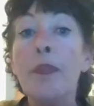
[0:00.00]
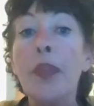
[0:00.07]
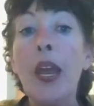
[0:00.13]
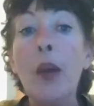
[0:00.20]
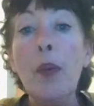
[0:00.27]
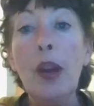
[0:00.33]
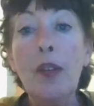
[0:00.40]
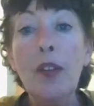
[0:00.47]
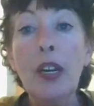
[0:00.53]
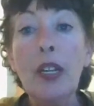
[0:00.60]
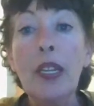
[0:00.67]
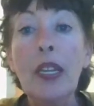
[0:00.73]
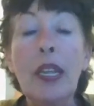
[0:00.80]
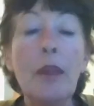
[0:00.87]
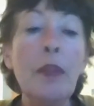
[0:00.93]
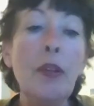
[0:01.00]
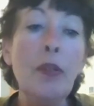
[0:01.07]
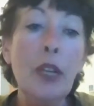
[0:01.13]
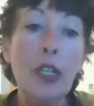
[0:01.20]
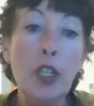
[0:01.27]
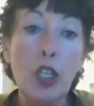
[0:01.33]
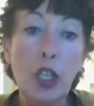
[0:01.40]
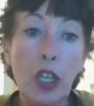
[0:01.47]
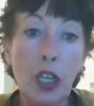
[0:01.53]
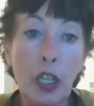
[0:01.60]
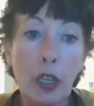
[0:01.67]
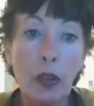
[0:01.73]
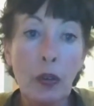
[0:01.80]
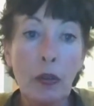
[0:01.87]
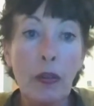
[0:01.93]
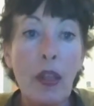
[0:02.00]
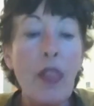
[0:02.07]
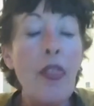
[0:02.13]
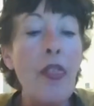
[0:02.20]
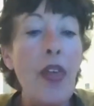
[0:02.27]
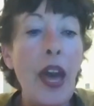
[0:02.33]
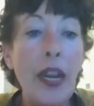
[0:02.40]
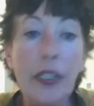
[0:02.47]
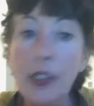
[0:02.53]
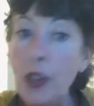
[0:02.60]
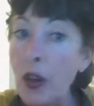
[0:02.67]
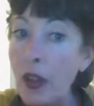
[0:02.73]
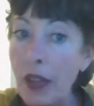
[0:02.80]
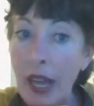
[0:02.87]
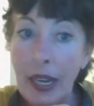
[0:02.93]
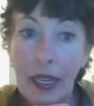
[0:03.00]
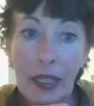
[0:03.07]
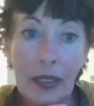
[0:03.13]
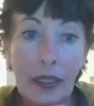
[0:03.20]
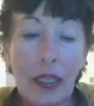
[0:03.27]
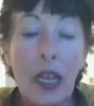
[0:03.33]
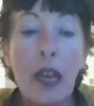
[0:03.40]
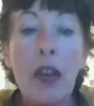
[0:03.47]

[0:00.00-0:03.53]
However, let me reassure you that is all that is.